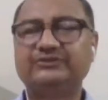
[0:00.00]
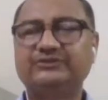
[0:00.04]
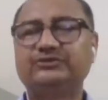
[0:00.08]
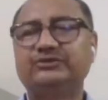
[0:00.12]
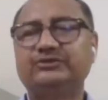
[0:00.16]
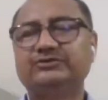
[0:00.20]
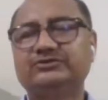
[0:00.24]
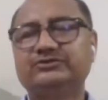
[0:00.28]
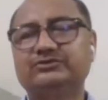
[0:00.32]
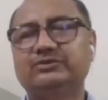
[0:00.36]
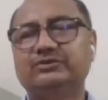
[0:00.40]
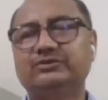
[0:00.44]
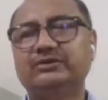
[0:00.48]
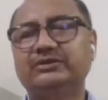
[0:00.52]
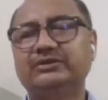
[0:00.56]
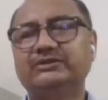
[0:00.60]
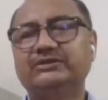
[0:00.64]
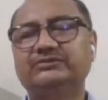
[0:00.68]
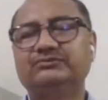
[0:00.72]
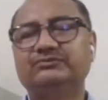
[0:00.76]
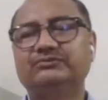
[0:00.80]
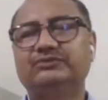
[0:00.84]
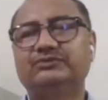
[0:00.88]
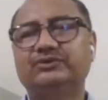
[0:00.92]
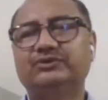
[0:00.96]
John's College
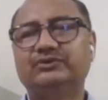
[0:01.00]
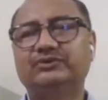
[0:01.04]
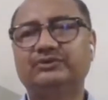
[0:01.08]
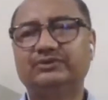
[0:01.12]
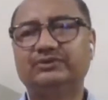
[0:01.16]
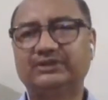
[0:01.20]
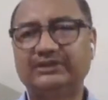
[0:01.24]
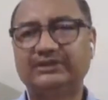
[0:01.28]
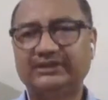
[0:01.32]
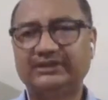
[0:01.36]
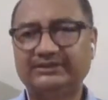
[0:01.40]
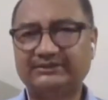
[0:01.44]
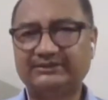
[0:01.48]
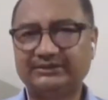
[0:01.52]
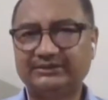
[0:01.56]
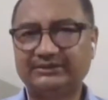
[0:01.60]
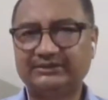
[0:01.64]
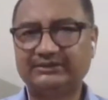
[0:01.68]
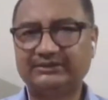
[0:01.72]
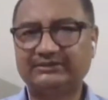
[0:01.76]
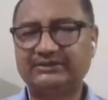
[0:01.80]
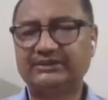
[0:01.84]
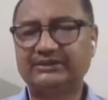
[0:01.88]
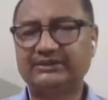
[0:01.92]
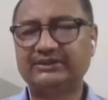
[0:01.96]
for organizing
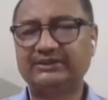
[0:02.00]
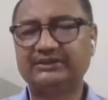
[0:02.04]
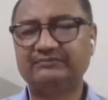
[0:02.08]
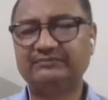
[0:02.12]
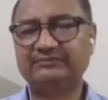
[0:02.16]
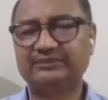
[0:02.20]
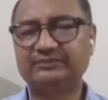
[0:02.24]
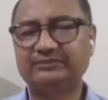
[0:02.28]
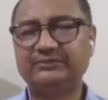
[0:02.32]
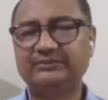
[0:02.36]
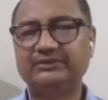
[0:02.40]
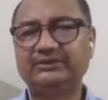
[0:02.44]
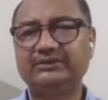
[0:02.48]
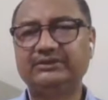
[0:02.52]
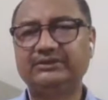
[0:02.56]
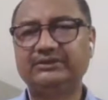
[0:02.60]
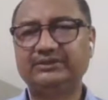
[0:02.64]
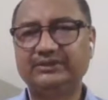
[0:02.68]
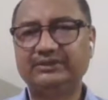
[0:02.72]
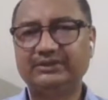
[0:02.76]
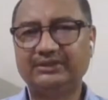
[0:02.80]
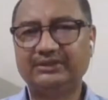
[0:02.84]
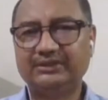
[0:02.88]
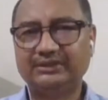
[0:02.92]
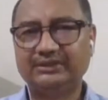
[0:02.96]
this and giving me
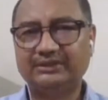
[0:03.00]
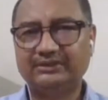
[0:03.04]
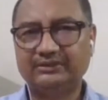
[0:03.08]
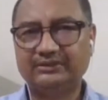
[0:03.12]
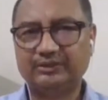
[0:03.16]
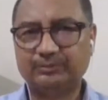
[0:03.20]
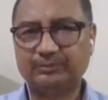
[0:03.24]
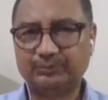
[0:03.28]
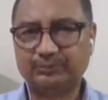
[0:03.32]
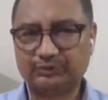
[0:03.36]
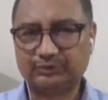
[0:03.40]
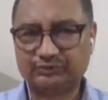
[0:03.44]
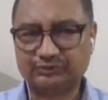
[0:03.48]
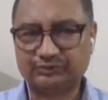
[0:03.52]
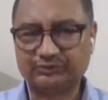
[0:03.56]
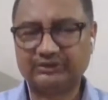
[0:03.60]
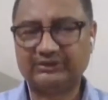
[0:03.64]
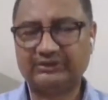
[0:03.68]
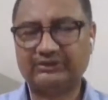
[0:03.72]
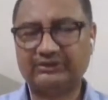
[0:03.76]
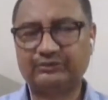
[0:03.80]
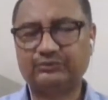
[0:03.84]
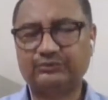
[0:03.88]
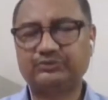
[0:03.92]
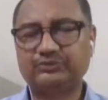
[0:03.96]
the
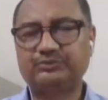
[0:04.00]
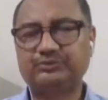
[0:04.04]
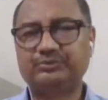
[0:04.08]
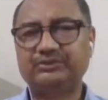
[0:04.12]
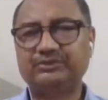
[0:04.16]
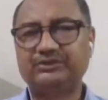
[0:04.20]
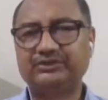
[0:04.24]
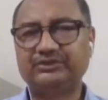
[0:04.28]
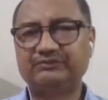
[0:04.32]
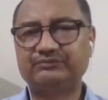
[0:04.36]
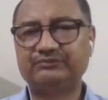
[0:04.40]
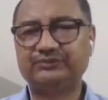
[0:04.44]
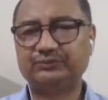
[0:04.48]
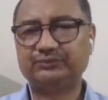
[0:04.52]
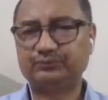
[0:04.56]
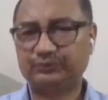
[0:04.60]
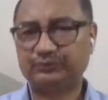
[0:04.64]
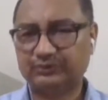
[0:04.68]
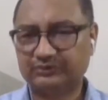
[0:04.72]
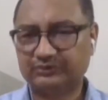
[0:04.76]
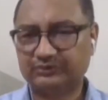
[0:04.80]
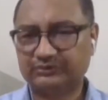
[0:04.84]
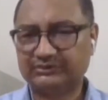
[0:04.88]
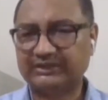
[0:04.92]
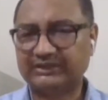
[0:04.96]
opportunity to speak a few
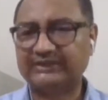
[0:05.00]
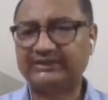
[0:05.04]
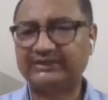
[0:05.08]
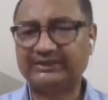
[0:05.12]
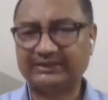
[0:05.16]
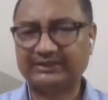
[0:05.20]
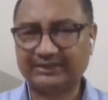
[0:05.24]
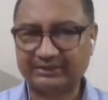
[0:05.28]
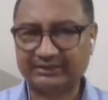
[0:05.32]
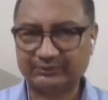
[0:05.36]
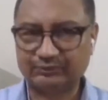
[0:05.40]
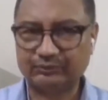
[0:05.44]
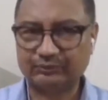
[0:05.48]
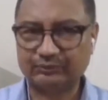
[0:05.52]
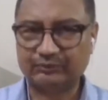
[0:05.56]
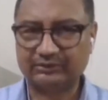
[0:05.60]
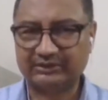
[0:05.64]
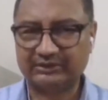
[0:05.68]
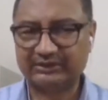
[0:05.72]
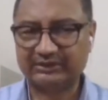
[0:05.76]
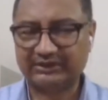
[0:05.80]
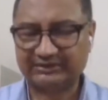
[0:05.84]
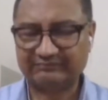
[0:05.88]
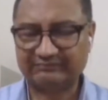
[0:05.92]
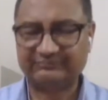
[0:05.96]
words. I think I took
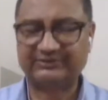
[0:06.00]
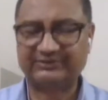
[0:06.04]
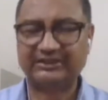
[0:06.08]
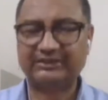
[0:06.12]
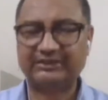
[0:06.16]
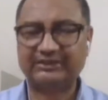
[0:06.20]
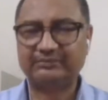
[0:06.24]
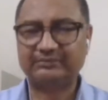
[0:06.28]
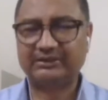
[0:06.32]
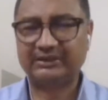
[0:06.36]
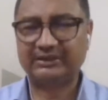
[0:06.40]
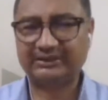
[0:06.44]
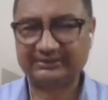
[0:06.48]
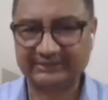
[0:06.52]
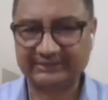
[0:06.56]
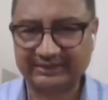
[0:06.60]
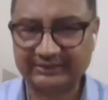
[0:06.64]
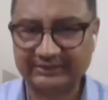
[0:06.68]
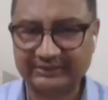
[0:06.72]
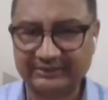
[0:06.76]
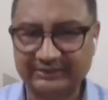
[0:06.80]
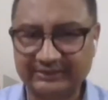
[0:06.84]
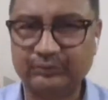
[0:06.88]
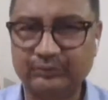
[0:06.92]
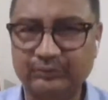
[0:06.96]
enough time. I
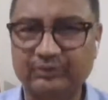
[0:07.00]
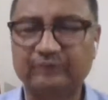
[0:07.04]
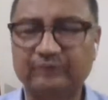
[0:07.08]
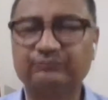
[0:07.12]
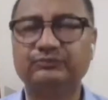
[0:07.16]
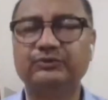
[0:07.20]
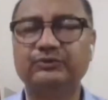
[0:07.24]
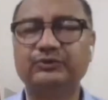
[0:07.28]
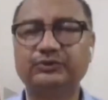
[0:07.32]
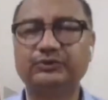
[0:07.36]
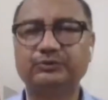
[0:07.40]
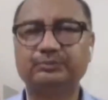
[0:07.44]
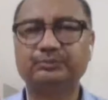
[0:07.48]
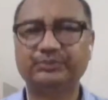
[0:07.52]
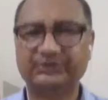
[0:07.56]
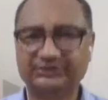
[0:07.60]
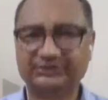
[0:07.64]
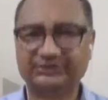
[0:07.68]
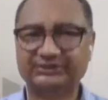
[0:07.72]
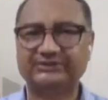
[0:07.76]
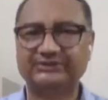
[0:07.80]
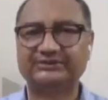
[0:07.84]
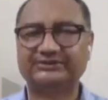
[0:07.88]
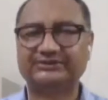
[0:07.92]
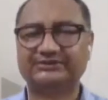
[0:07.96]
thank you all for your
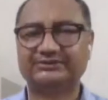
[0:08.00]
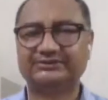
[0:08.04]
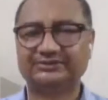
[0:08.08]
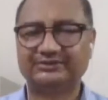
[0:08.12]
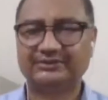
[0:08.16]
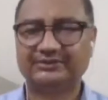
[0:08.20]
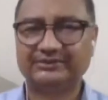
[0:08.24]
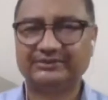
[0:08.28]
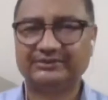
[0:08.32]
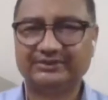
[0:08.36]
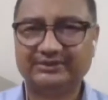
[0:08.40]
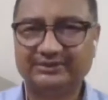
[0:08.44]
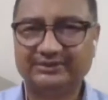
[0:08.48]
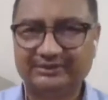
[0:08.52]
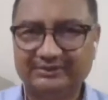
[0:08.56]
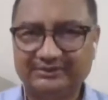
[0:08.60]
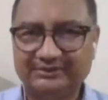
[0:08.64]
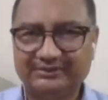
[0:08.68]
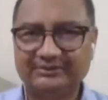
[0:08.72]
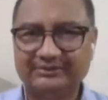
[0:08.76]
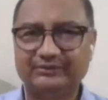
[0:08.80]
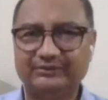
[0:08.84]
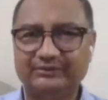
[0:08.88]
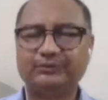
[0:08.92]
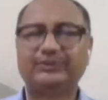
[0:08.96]
patience,
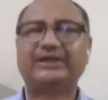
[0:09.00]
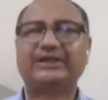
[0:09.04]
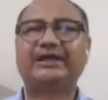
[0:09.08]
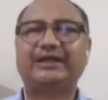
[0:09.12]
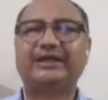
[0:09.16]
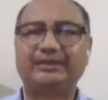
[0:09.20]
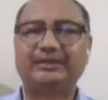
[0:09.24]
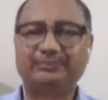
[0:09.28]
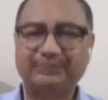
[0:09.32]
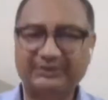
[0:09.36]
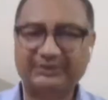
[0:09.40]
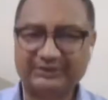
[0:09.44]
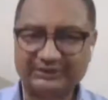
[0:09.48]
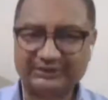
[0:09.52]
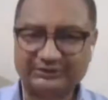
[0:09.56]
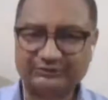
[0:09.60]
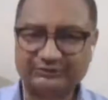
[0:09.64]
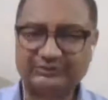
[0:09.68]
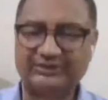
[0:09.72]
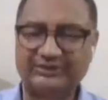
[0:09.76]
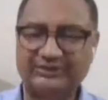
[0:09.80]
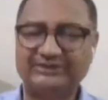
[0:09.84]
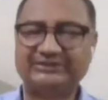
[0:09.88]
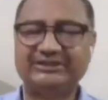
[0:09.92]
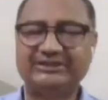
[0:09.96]
though I have been
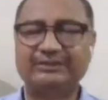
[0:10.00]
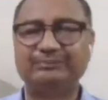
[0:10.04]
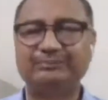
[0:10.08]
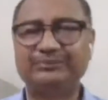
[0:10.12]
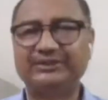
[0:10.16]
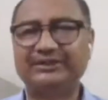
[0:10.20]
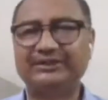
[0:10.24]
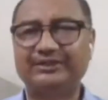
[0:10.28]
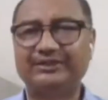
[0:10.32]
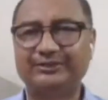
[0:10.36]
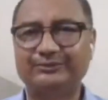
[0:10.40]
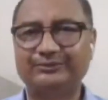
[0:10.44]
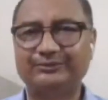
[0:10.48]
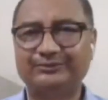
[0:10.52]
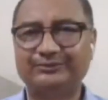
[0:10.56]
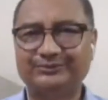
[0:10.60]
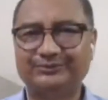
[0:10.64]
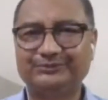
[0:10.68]
actually jumping around.